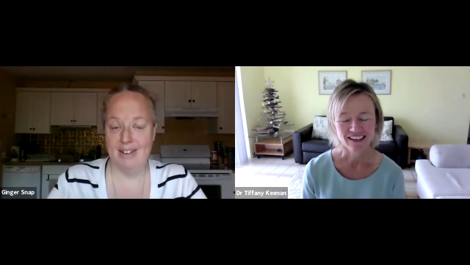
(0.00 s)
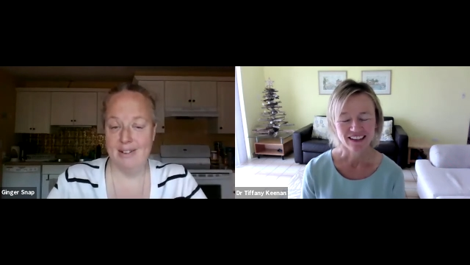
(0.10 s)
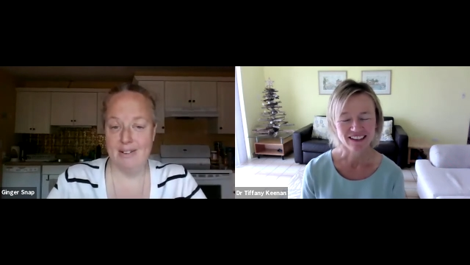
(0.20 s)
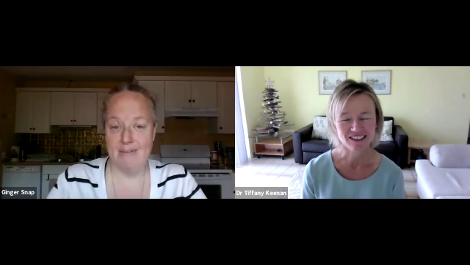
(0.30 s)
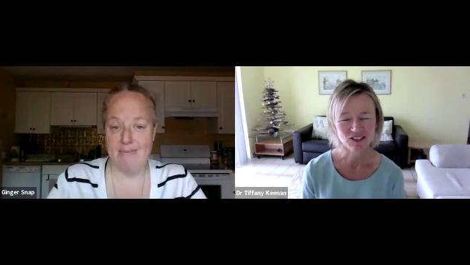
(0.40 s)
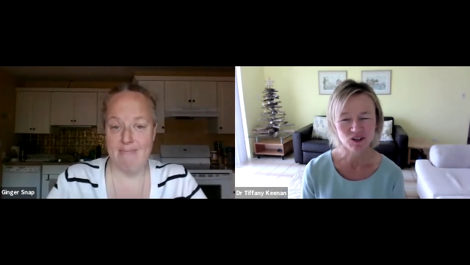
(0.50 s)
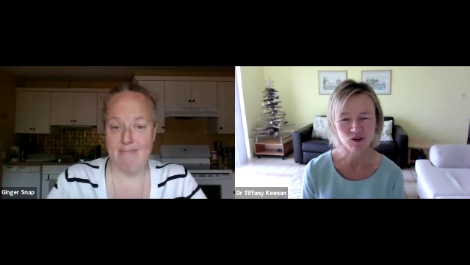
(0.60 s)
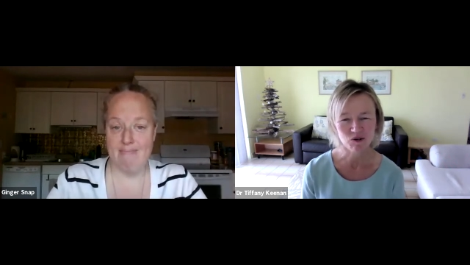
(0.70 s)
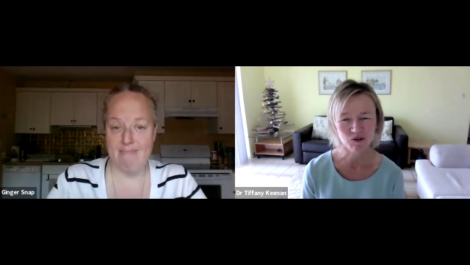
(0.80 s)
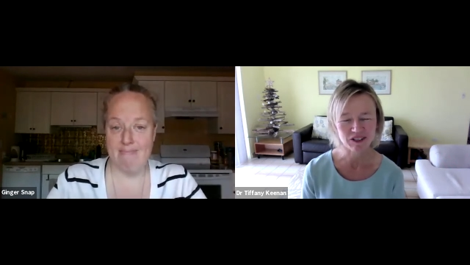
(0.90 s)
Speaker 1: it's
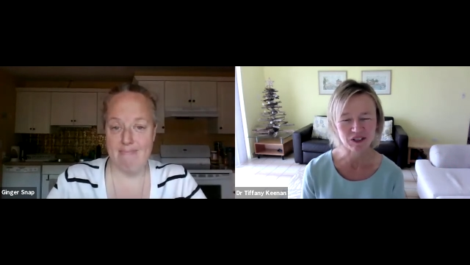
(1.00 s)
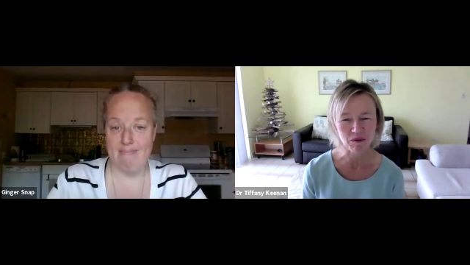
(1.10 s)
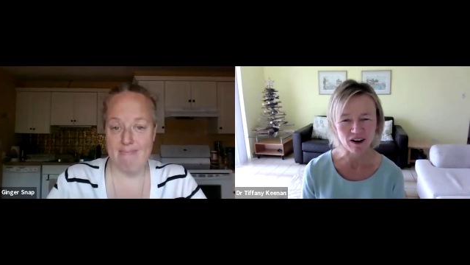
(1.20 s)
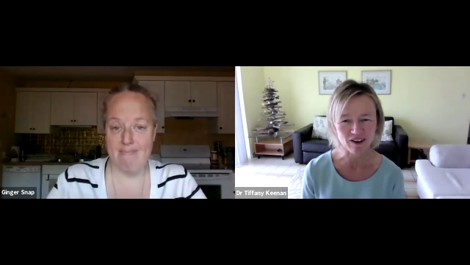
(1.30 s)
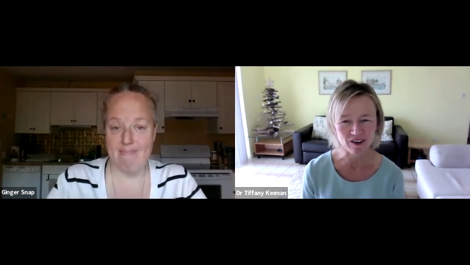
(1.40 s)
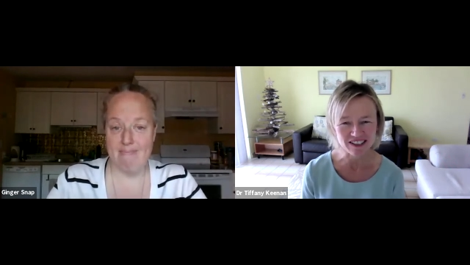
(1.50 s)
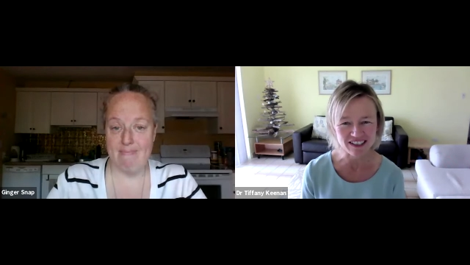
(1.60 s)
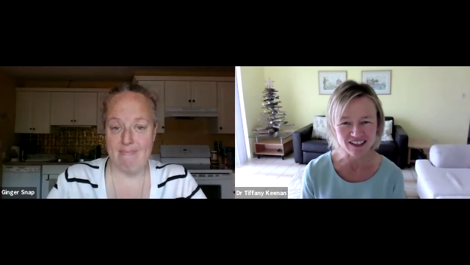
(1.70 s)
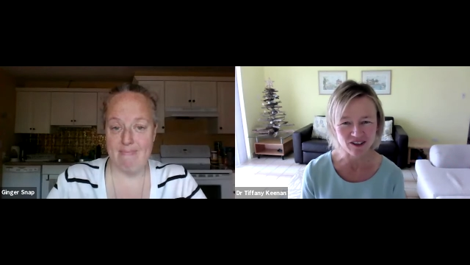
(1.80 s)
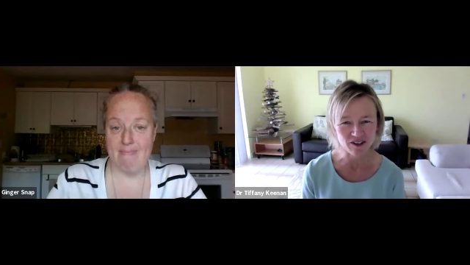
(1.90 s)
so inspiring to
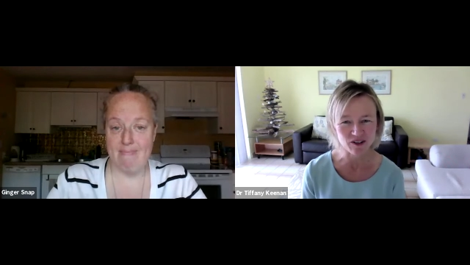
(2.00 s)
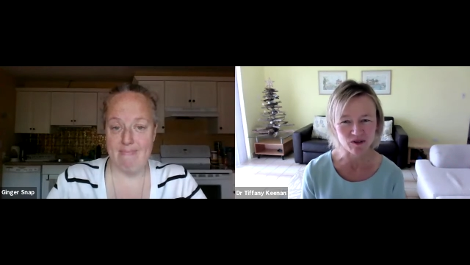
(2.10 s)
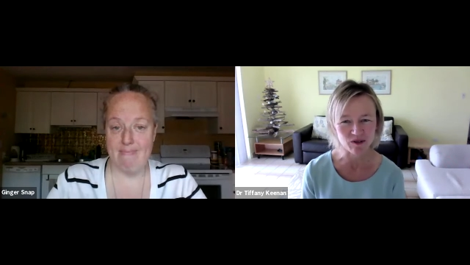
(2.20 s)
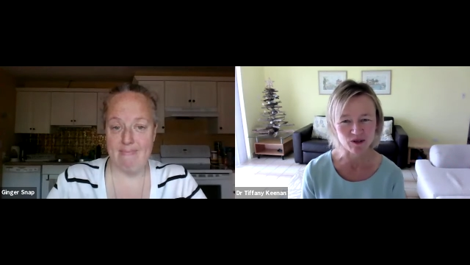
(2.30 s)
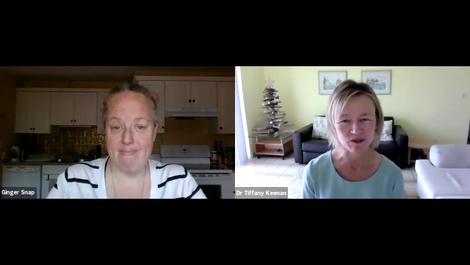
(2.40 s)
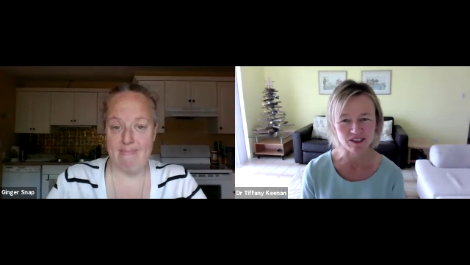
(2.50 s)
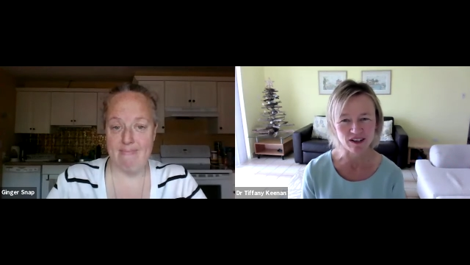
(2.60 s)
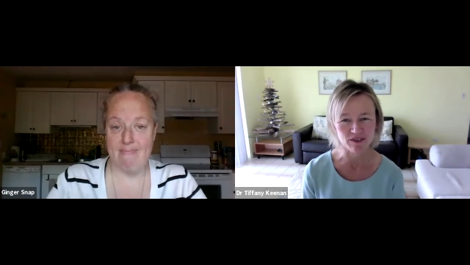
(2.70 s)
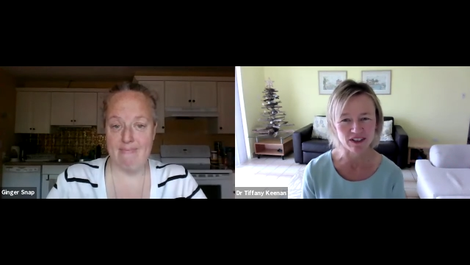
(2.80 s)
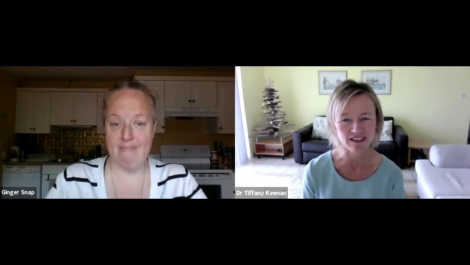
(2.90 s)
hear you you know
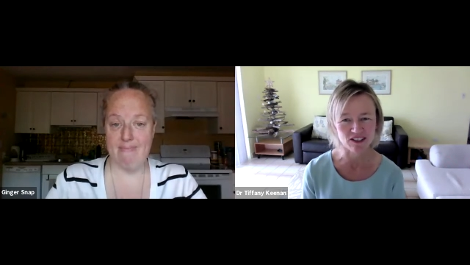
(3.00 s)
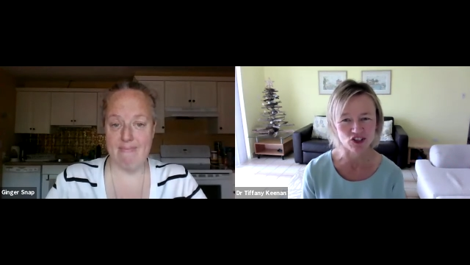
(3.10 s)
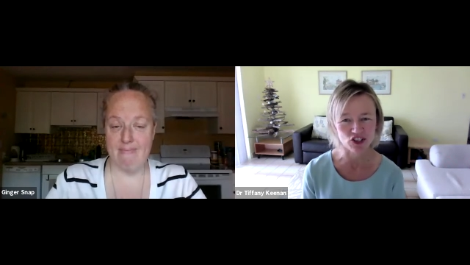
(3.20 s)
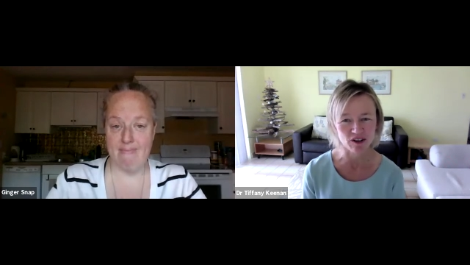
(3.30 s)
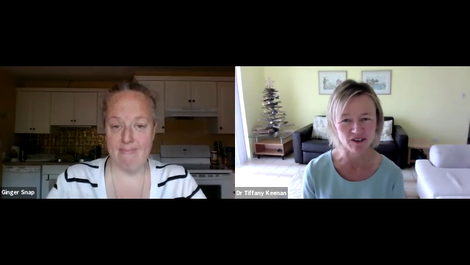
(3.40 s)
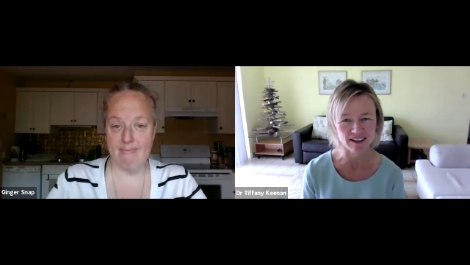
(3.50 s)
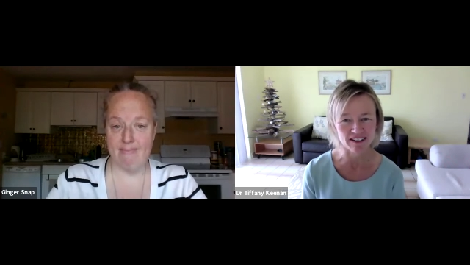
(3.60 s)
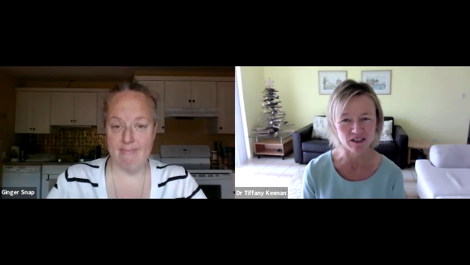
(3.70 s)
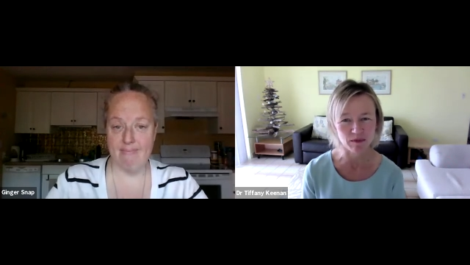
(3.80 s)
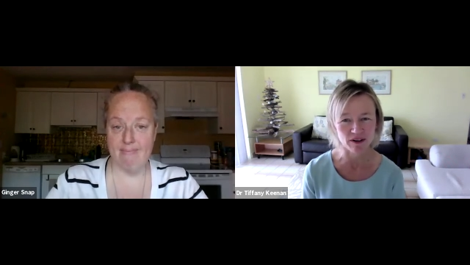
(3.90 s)
stephanie to share that
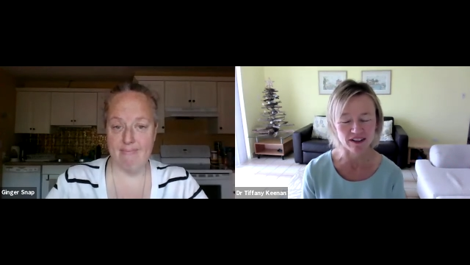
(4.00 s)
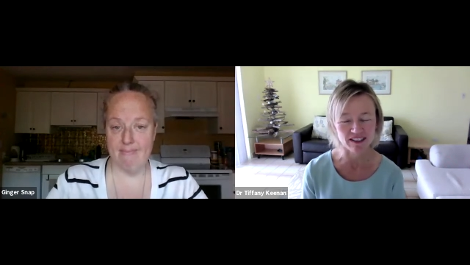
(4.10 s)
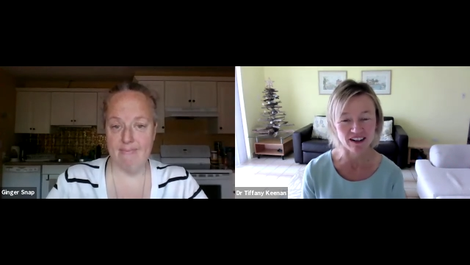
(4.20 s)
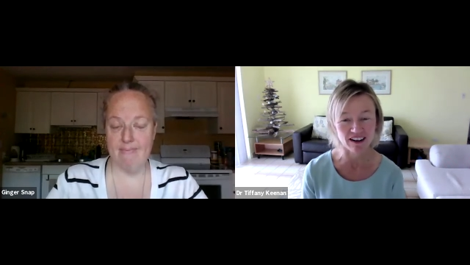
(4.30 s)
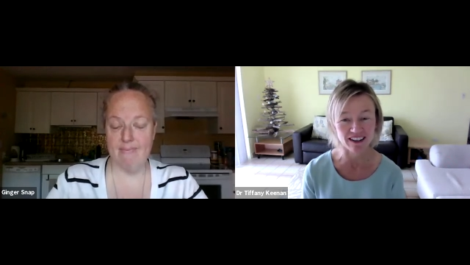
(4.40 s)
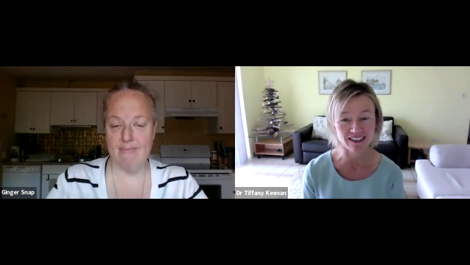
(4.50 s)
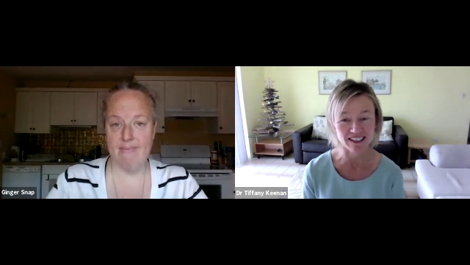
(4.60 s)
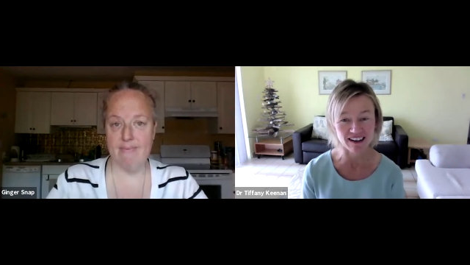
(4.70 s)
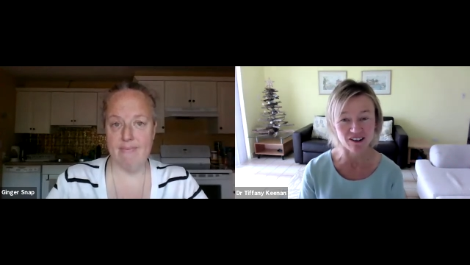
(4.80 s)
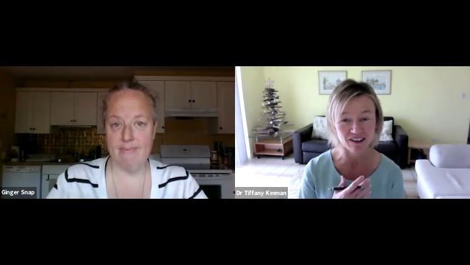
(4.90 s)
experience and i can
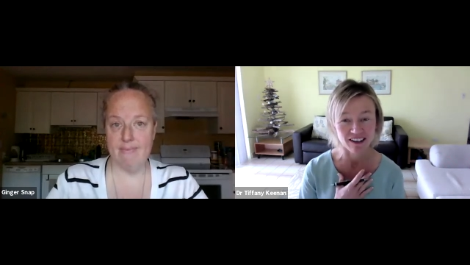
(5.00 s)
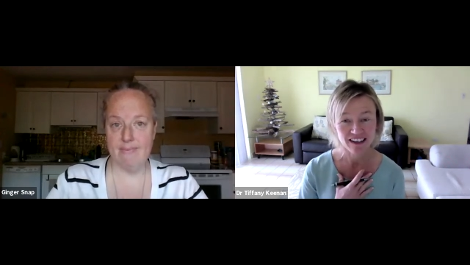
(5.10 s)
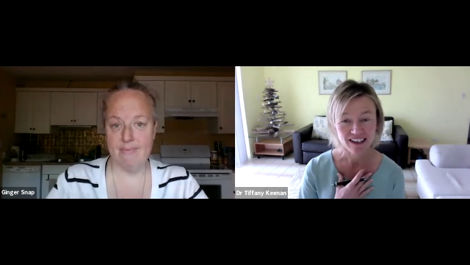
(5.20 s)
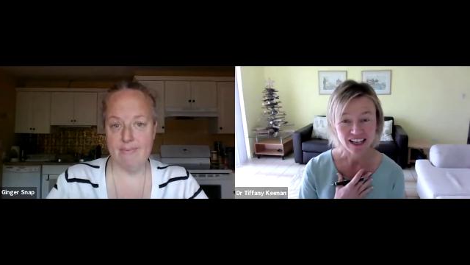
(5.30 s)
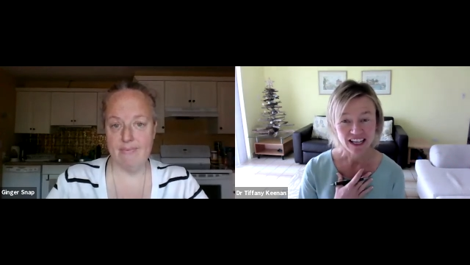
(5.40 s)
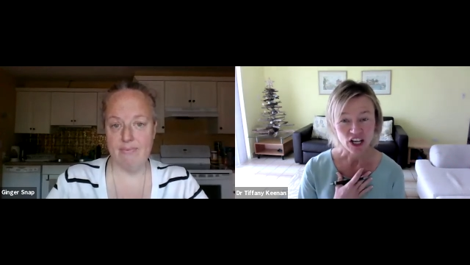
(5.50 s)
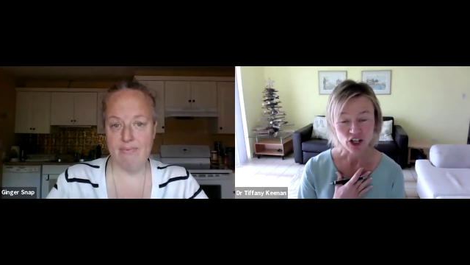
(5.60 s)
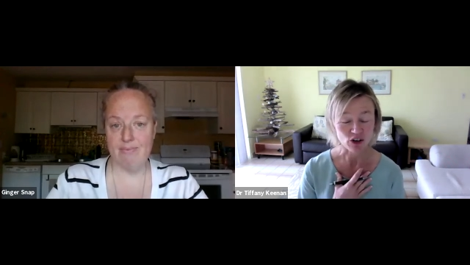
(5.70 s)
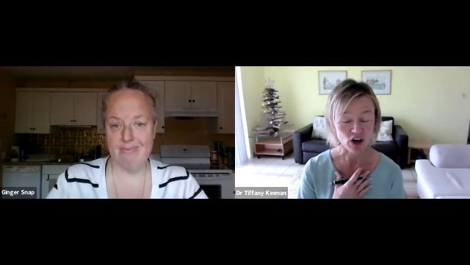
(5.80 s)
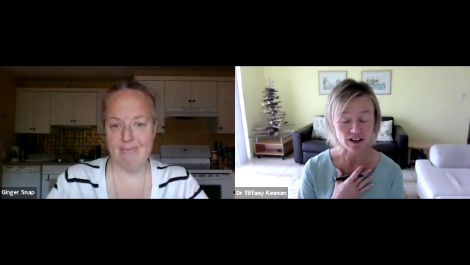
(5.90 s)
tell
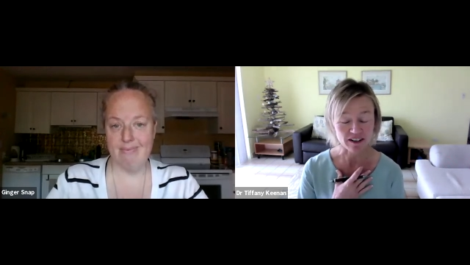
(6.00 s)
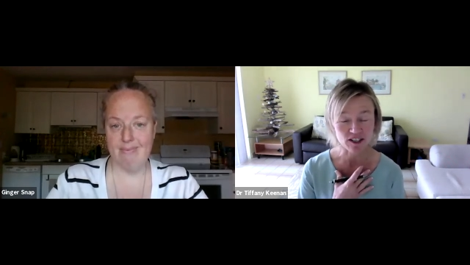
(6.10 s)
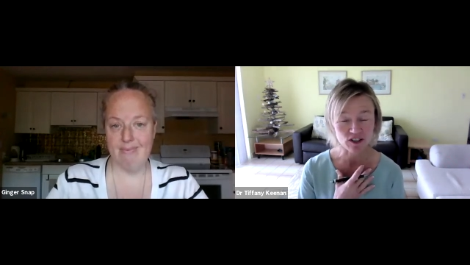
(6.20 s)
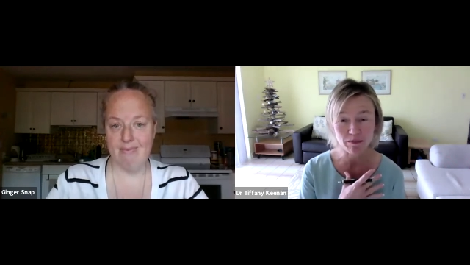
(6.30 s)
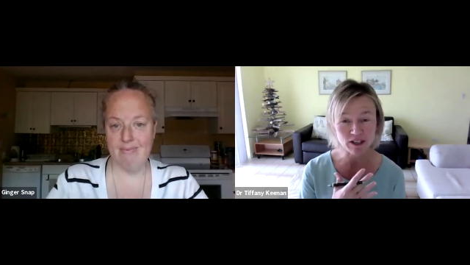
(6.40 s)
your heart because you've been